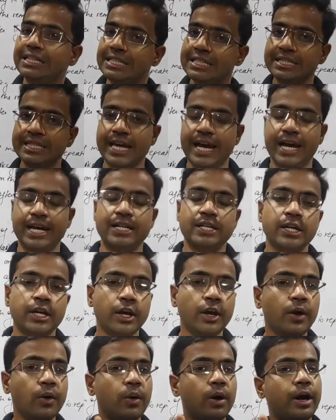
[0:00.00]
is that
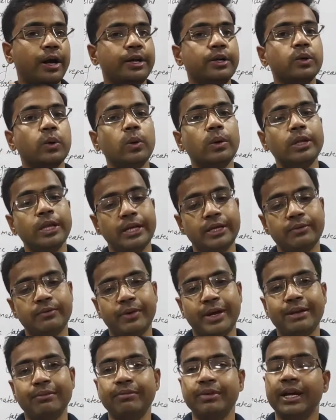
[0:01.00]
I told that
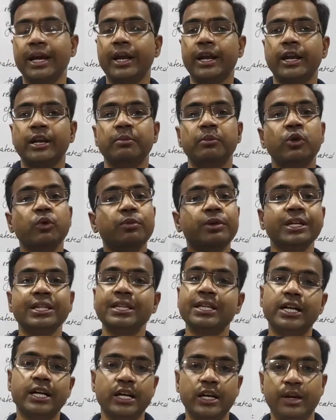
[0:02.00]
when we are removing
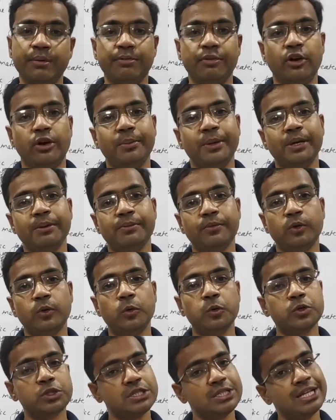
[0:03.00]
the deforming
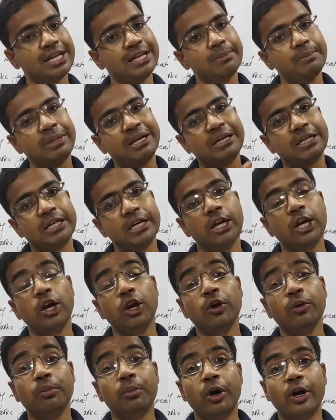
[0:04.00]
force, then
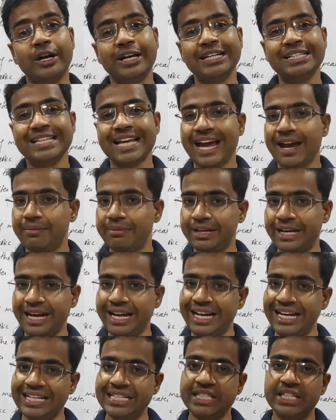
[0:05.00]
bodies have
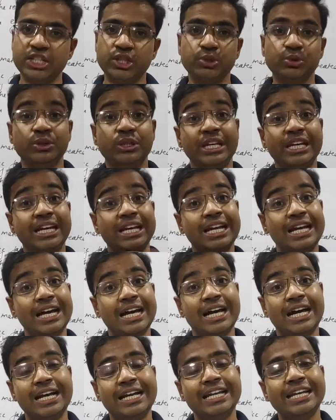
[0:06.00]
tendency to
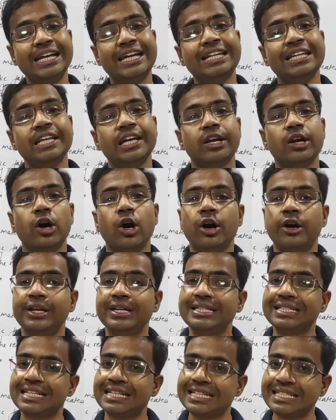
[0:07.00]
regain their
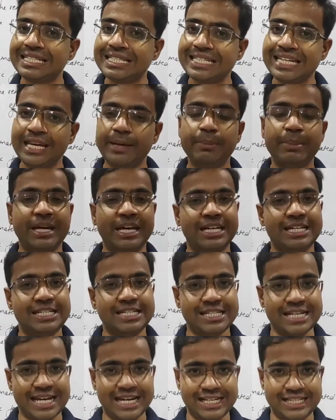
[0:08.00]
original shape and
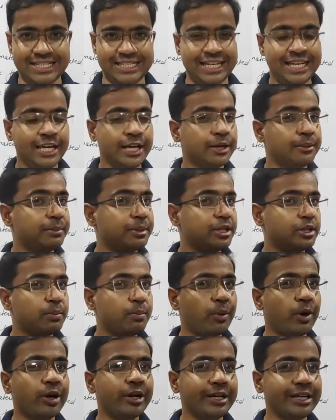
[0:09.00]
size. But the
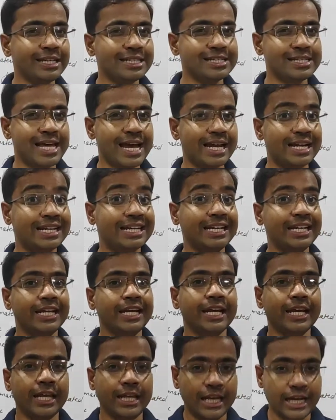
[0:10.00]
point is that,
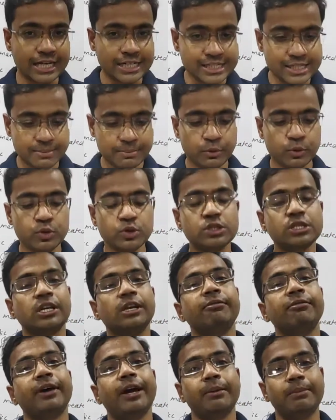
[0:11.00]
let's suppose
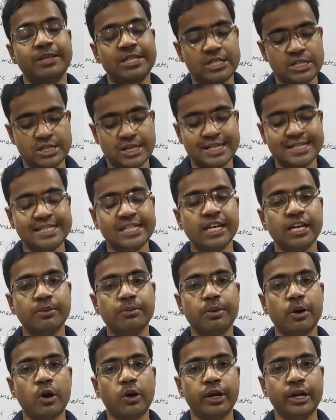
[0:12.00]
if I am stretching a
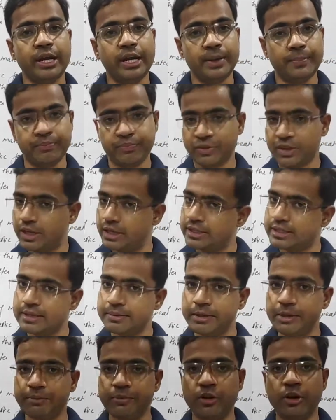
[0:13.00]
body,
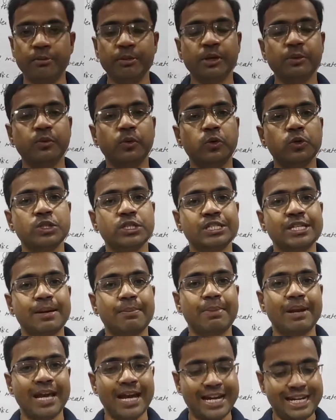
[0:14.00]
some deforming force is
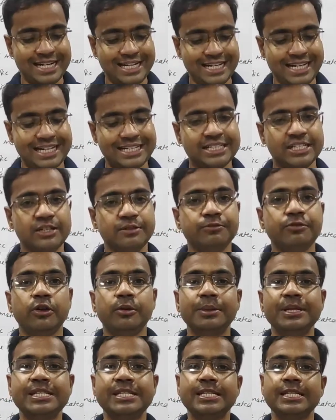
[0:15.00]
applied,
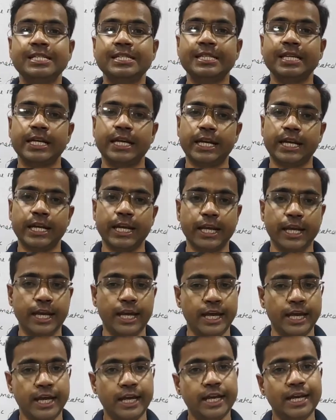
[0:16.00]
deformation is there,
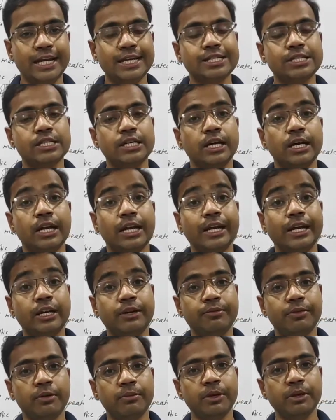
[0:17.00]

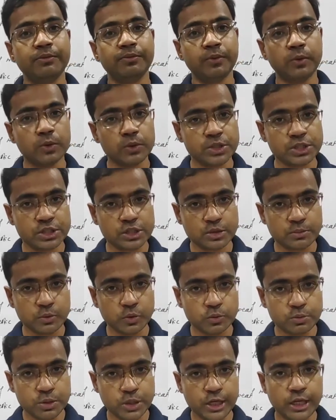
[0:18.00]
deforming force is
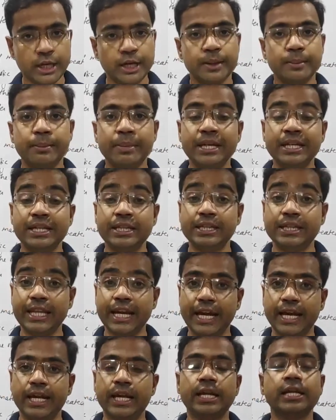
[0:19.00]
removed,
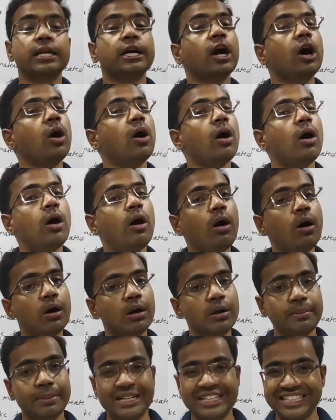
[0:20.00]
then
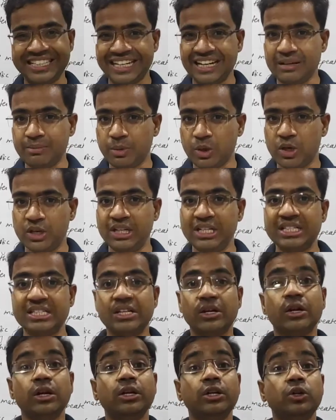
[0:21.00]
all material bodies
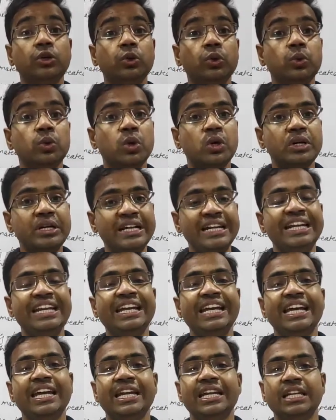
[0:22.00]
do not
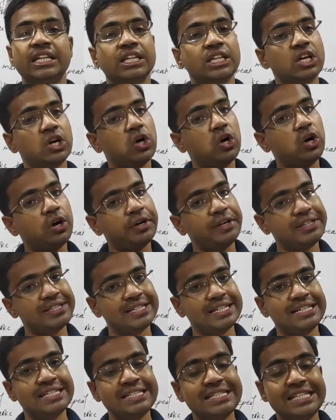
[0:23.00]
regain the
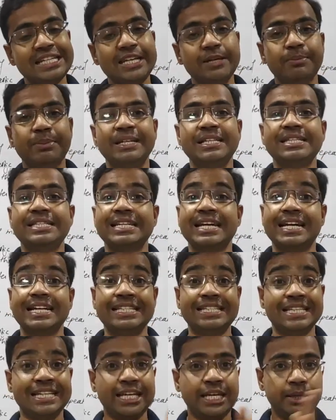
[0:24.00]
original shape and
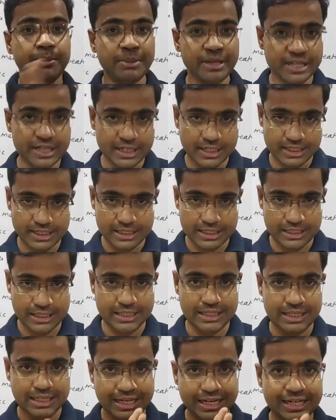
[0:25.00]
size
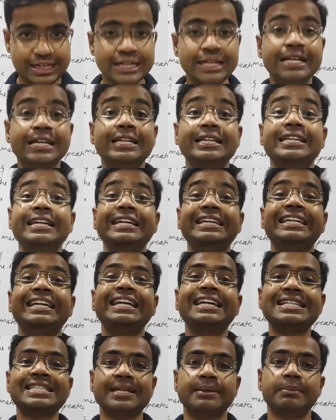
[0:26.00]
immediately, right? They
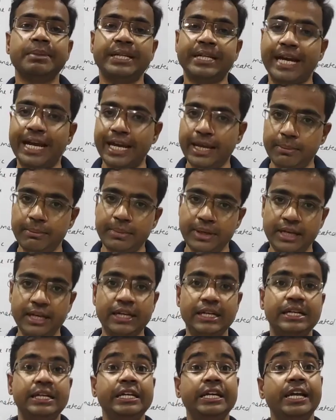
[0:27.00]
take some time
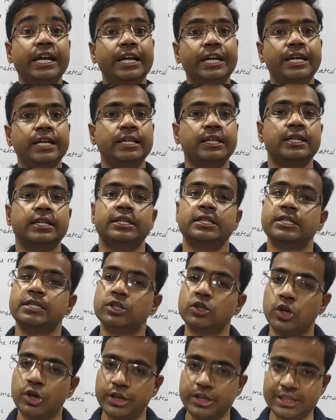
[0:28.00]
in regaining that
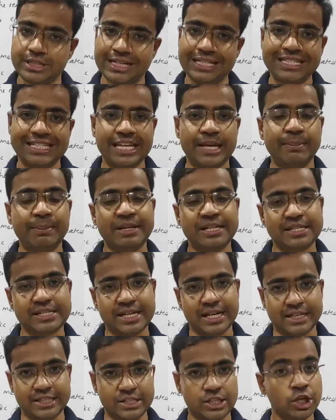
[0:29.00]
original shape and
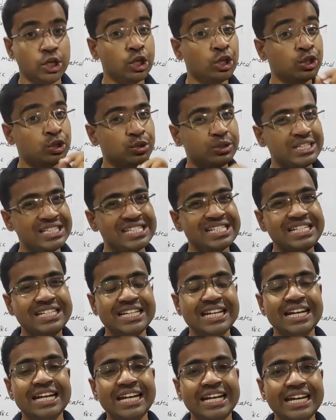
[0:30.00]
size. So this
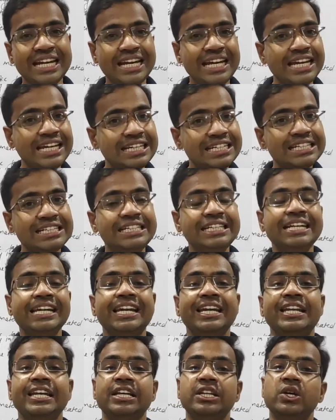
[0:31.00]
delay in
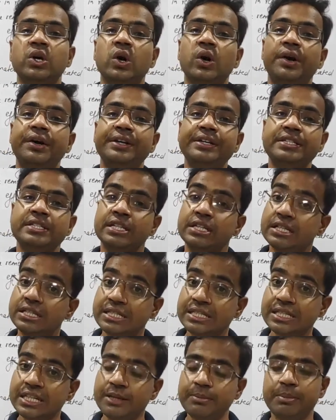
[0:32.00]
regaining the original
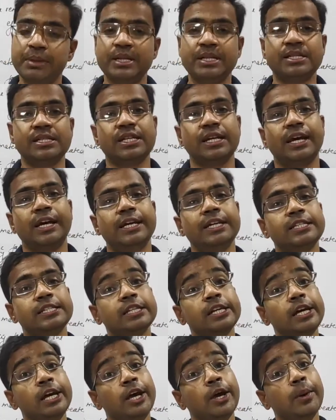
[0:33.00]
shape and size
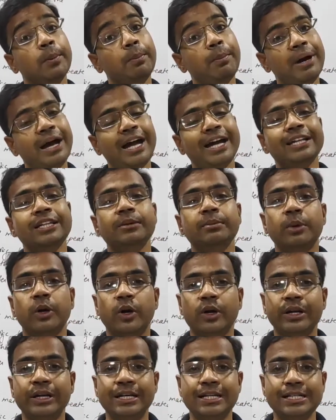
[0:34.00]
by the
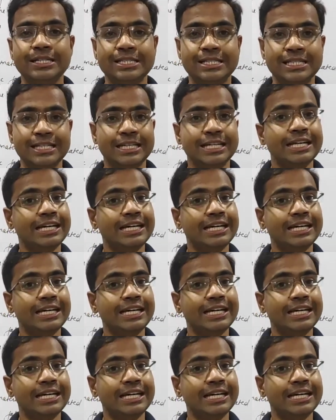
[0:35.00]
bodies